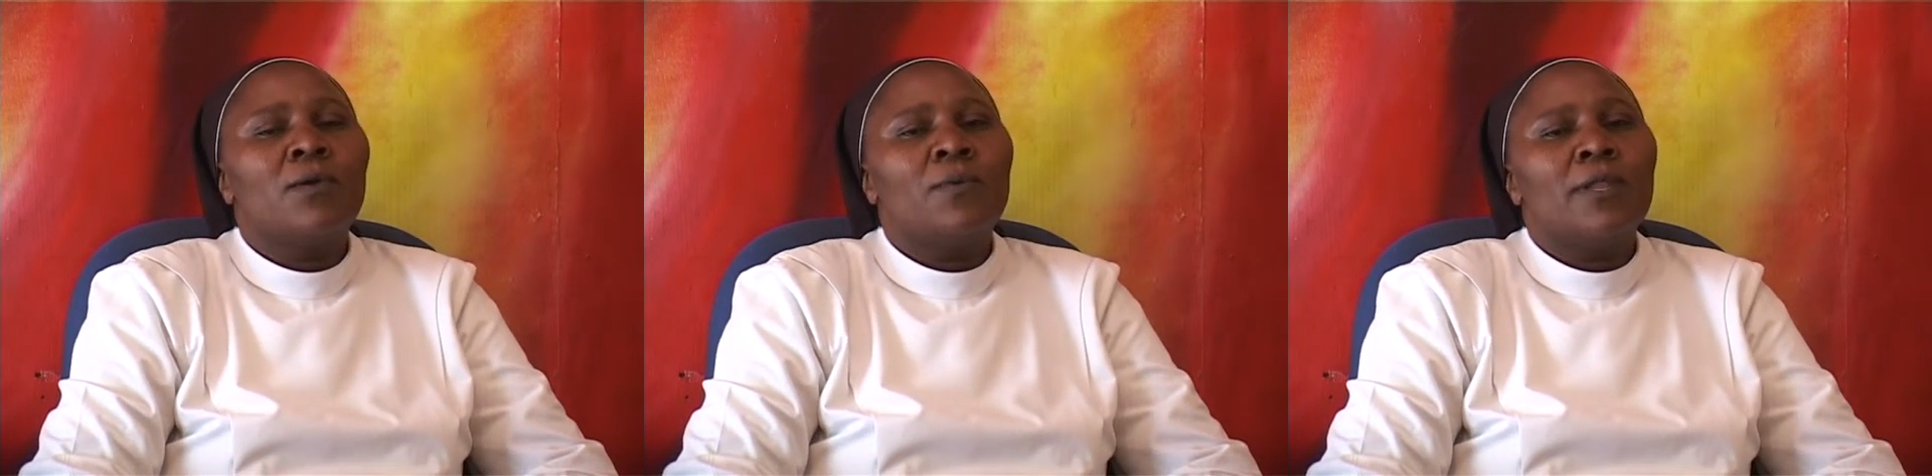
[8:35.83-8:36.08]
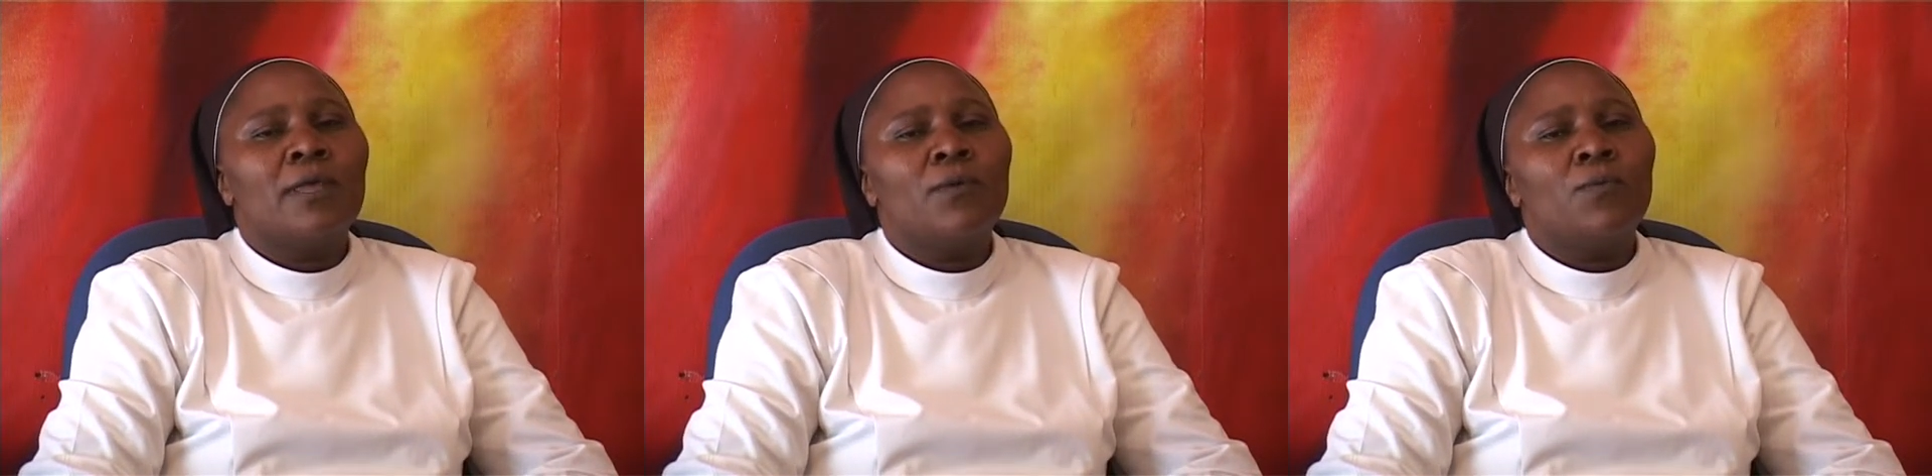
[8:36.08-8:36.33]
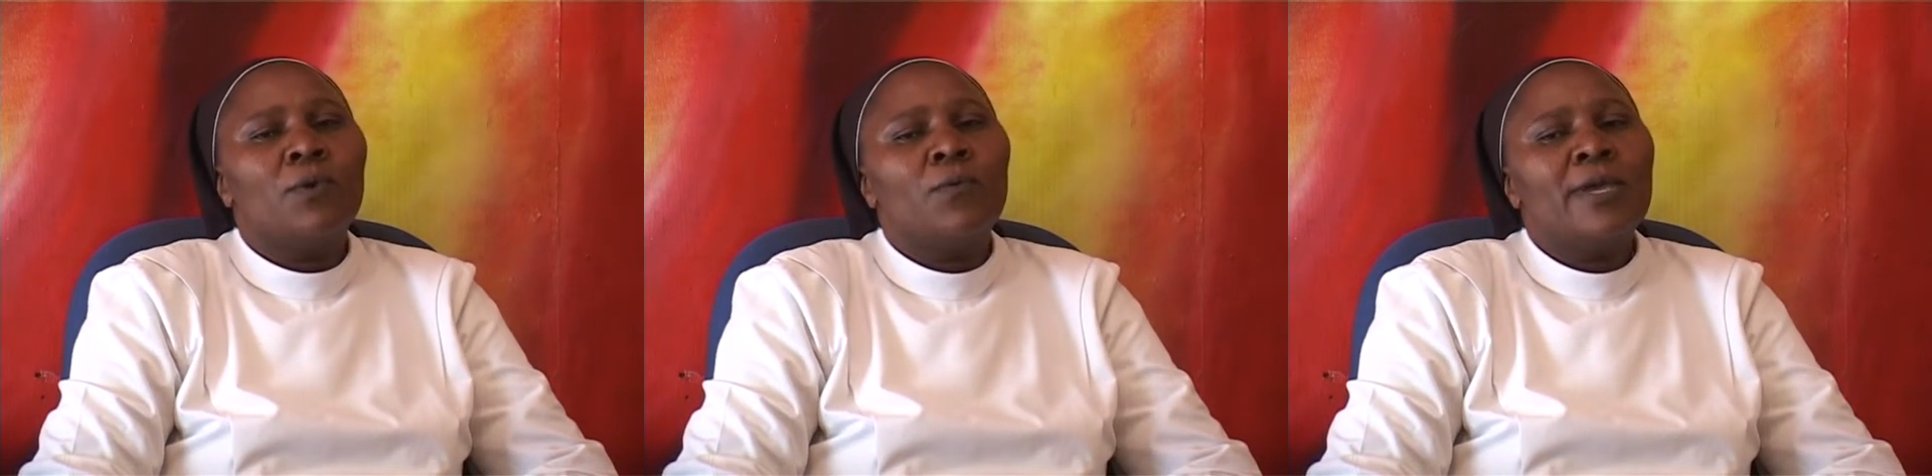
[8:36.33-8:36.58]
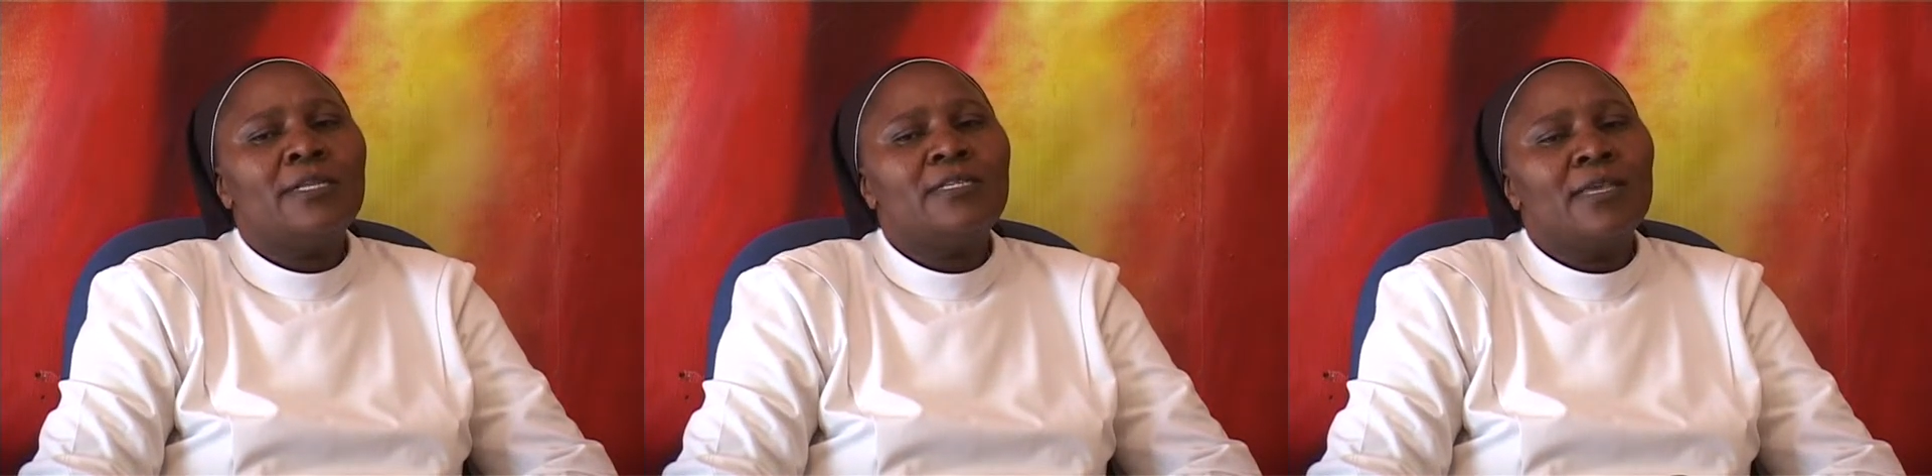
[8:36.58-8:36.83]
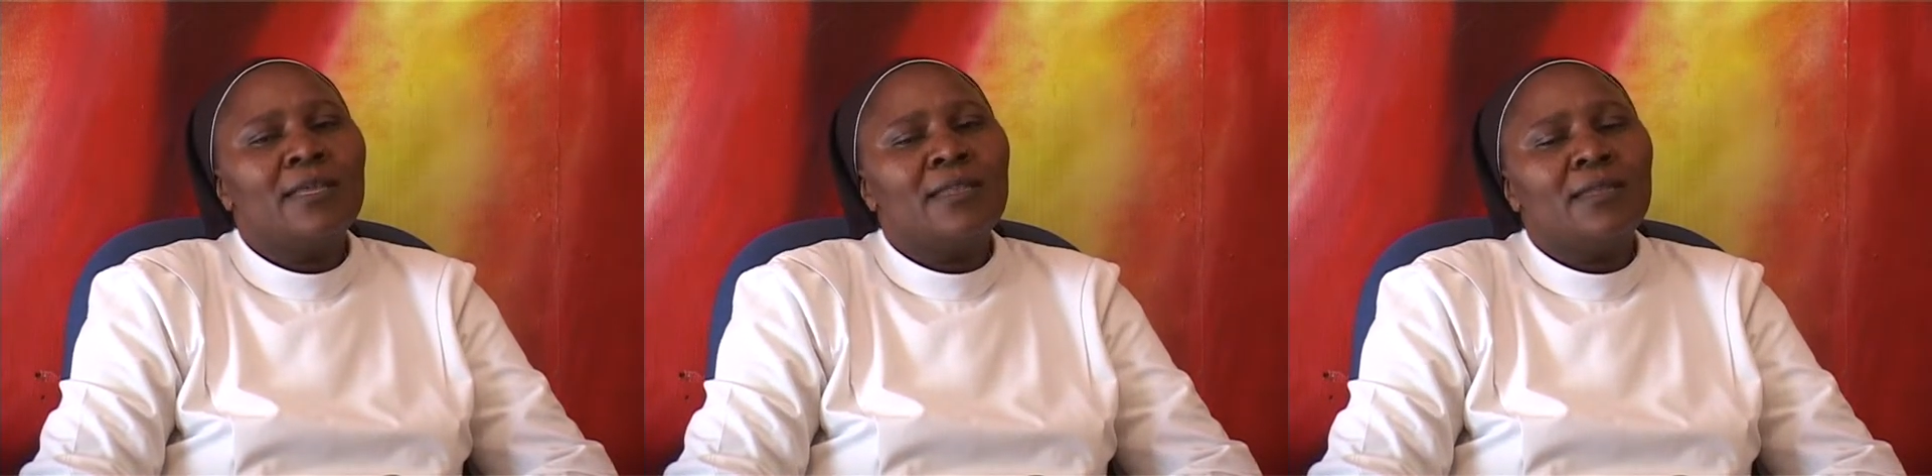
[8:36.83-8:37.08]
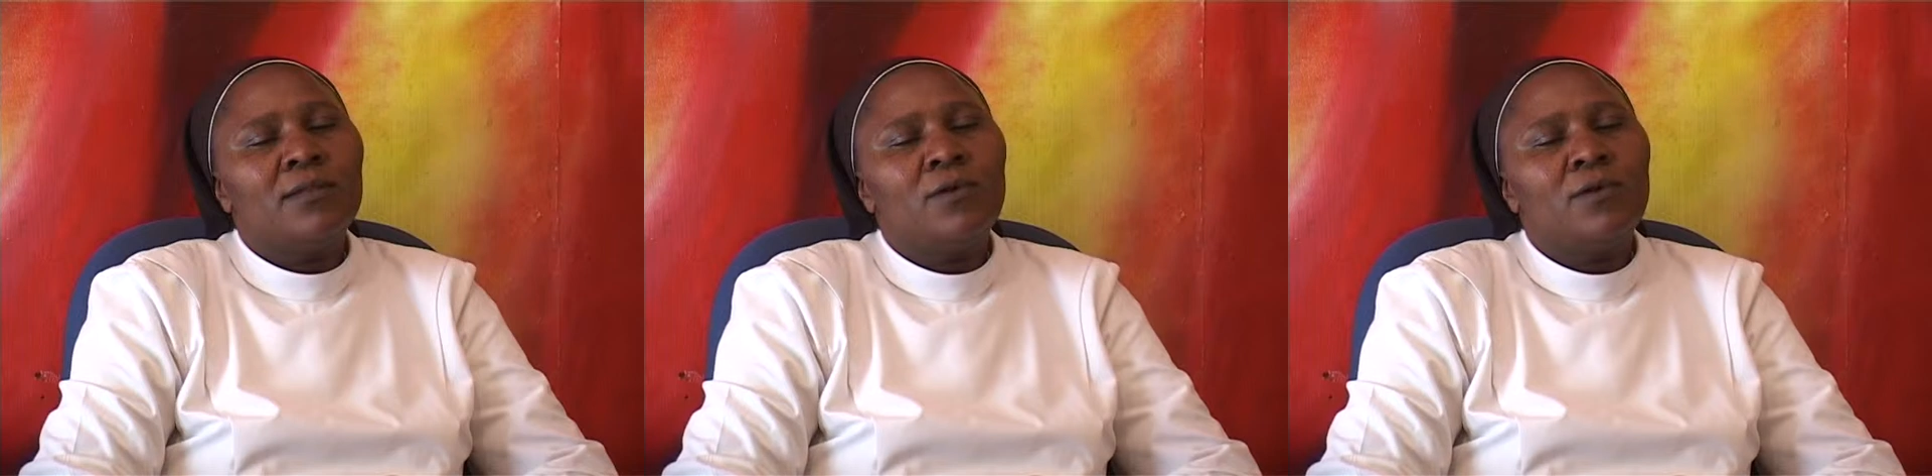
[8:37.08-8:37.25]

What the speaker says: When we went in, the